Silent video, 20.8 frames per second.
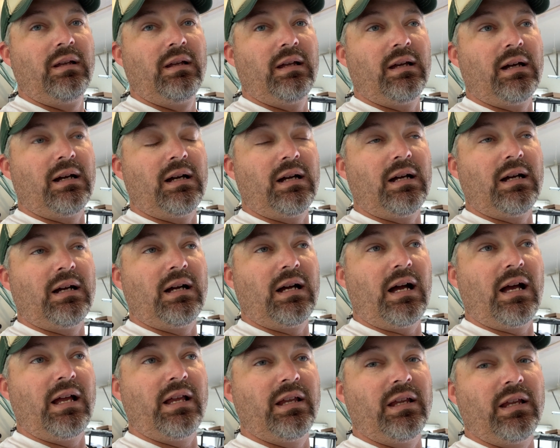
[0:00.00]

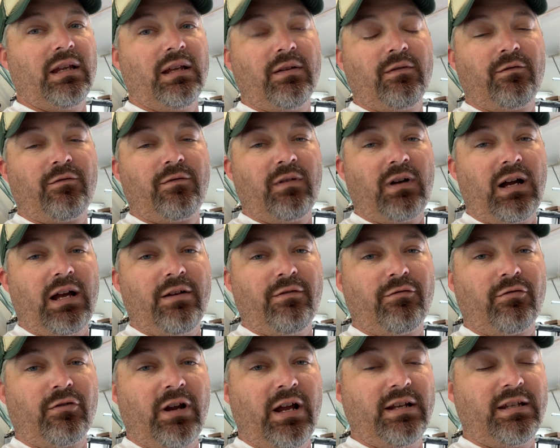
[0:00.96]
I
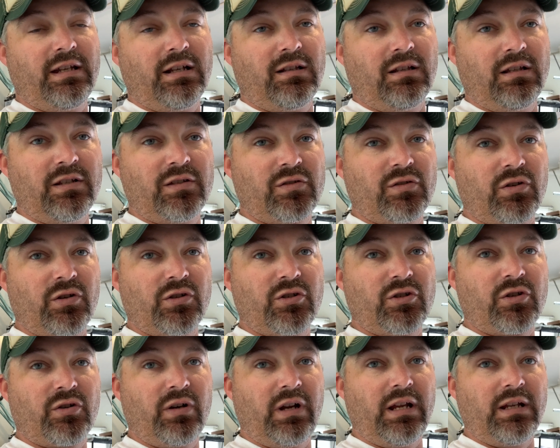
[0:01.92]
frantically search
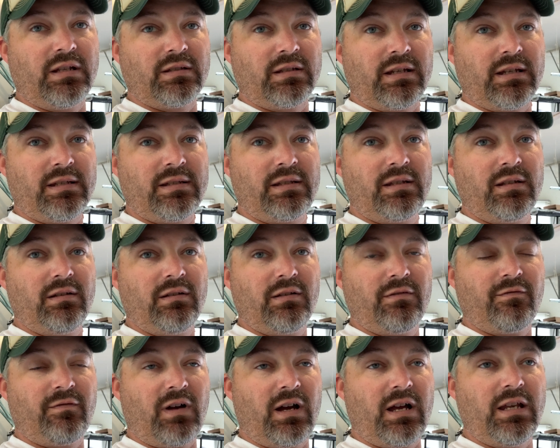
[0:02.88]
Craigslist,
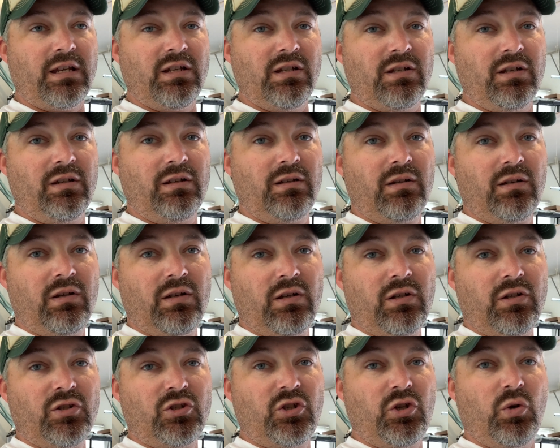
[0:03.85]
find
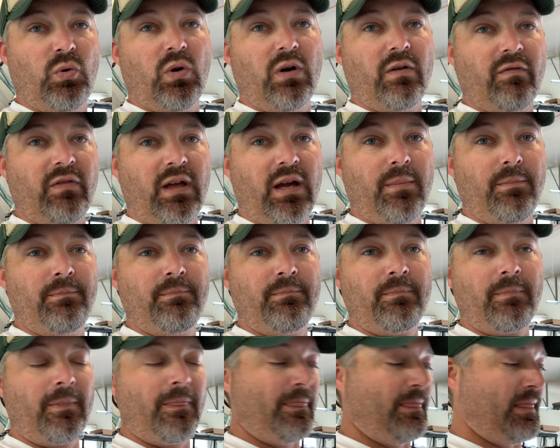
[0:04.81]
two of them
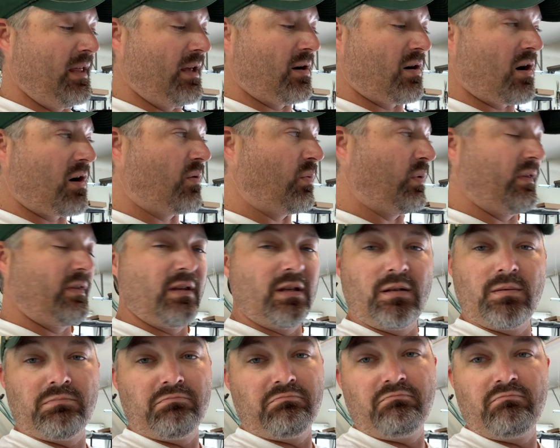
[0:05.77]
that are
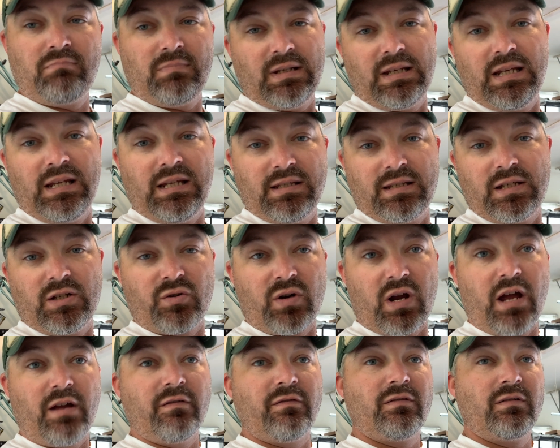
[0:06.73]
within an easy
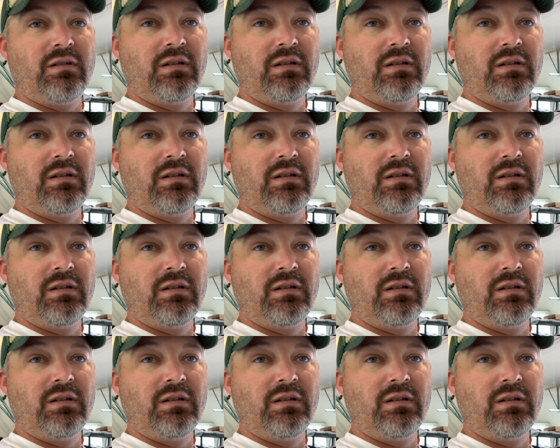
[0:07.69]
drive.